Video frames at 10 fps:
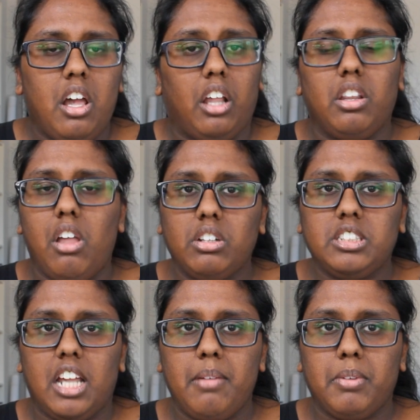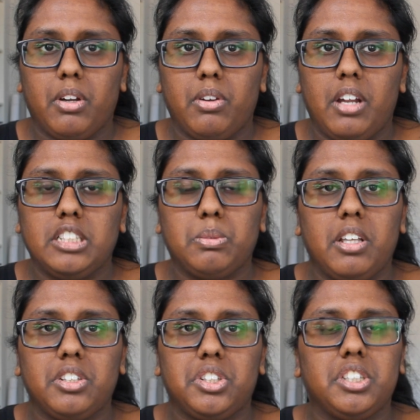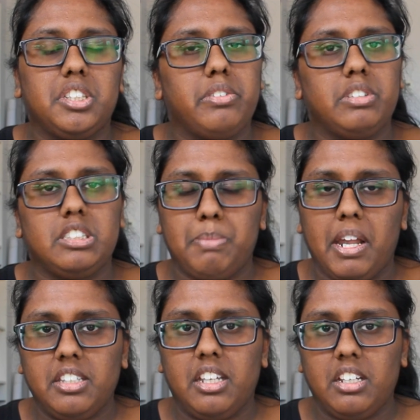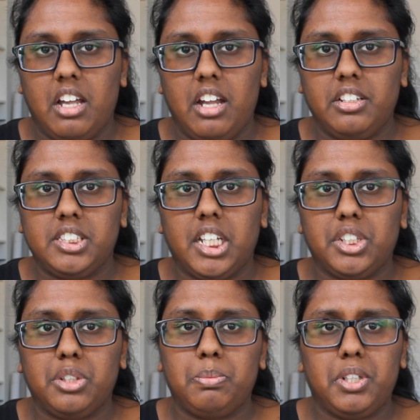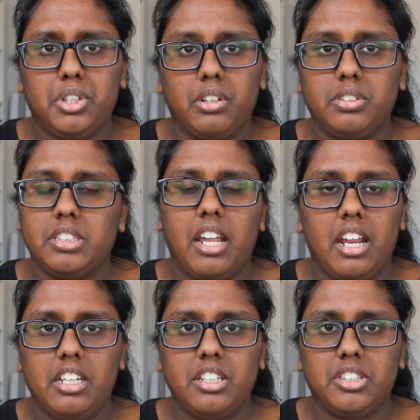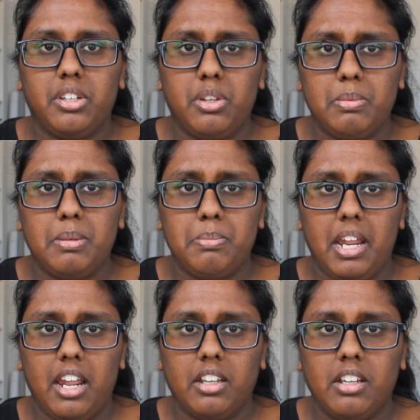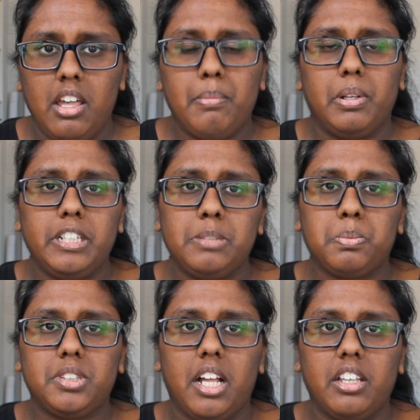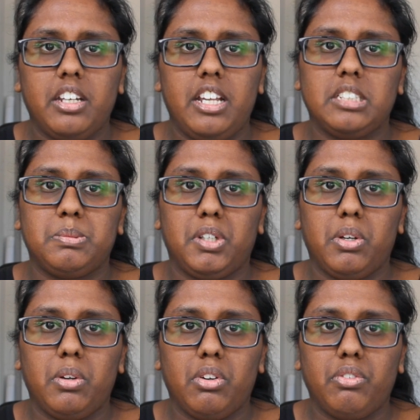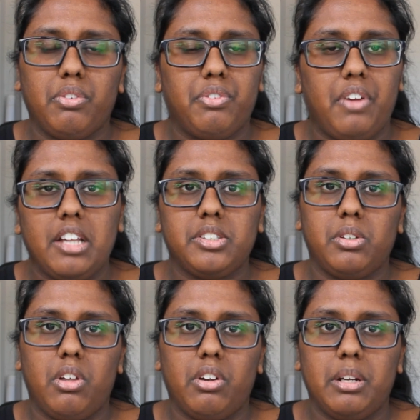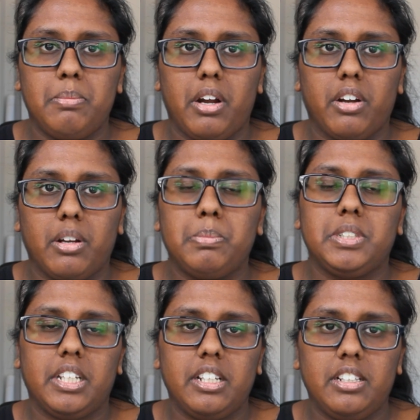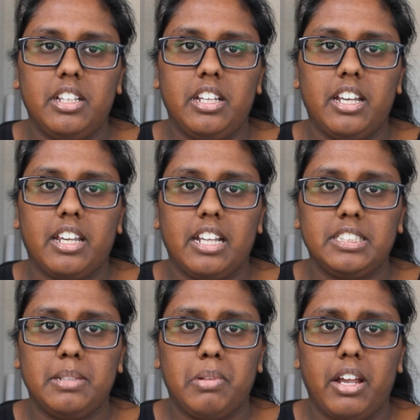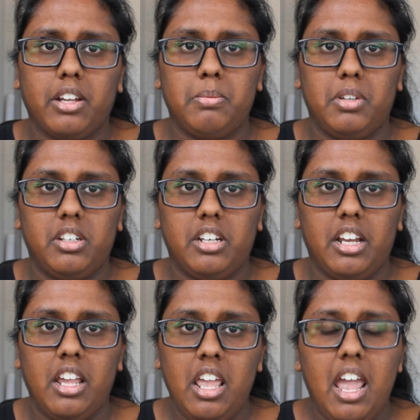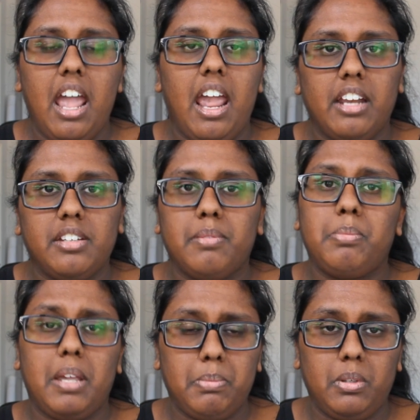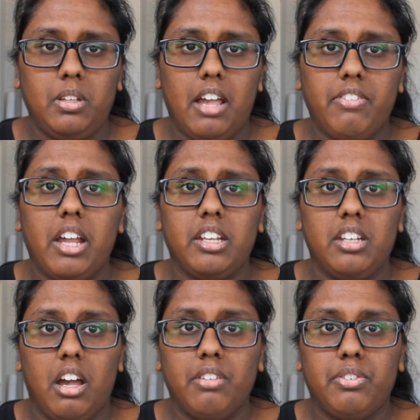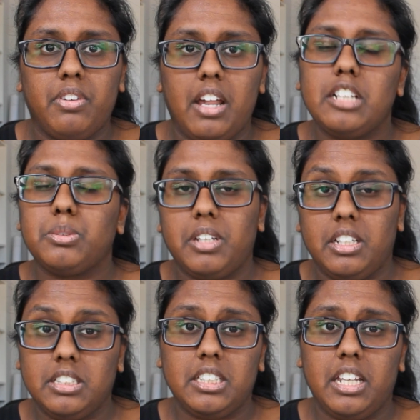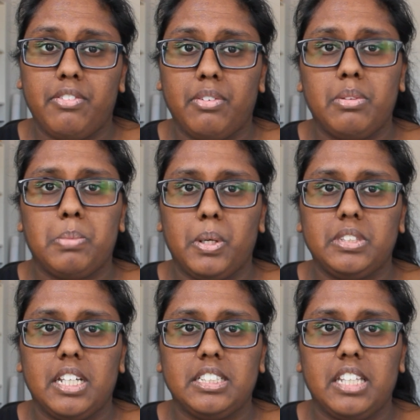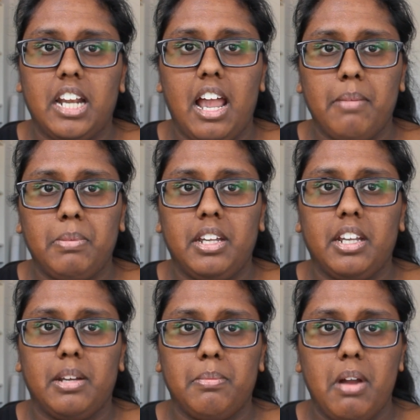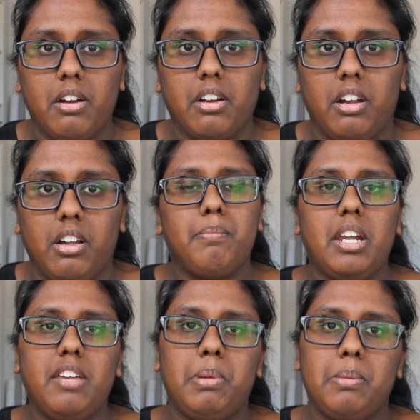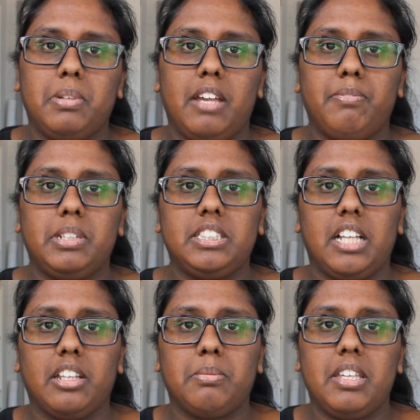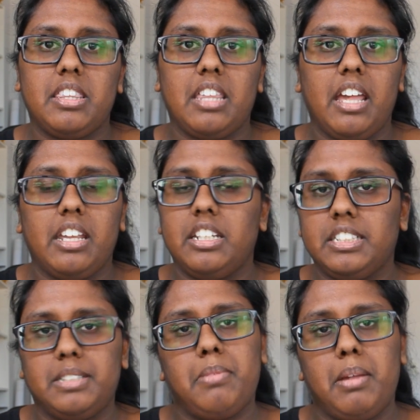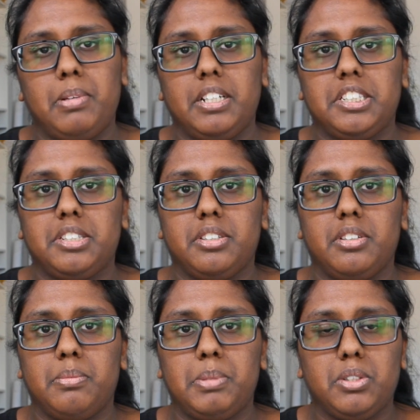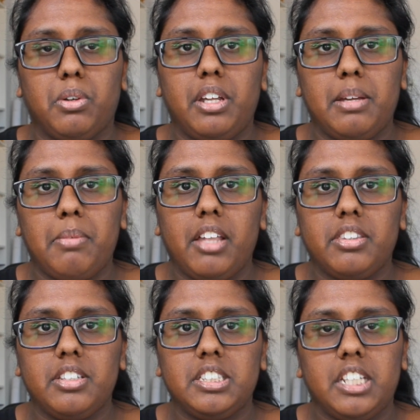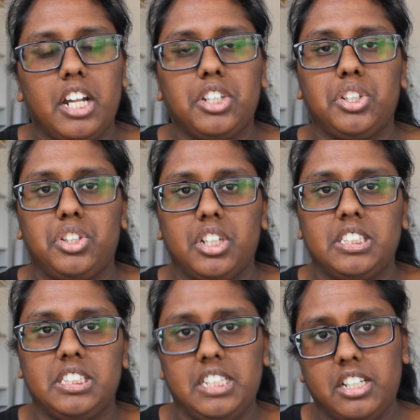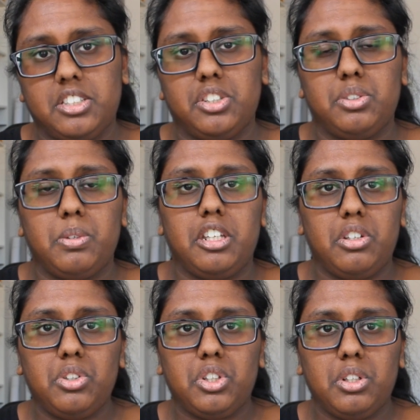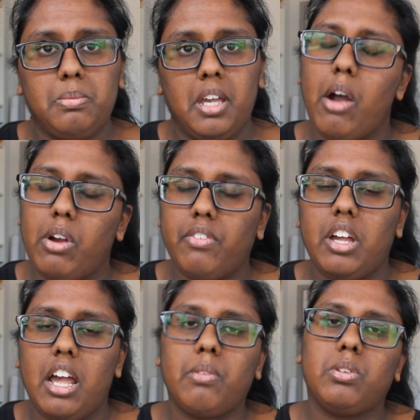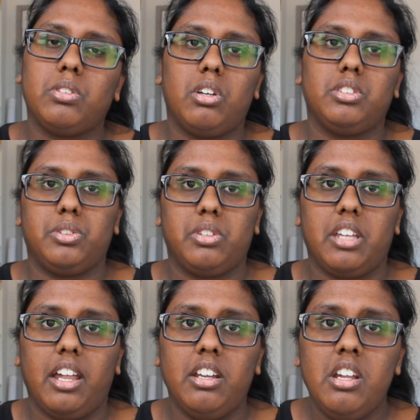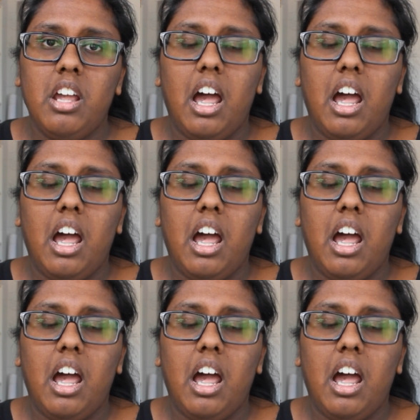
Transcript: a long time ago, as well as just the respect and kindness that should be shown to any human being. Police brutality has been going on for far too long in America, particularly against the Black community, and people have had enough, as we can see from the protests that are happening in America. Many people have been telling me that it isn't my place to be talking about this, that I should just stick to doing YouTube. However, I will not do that.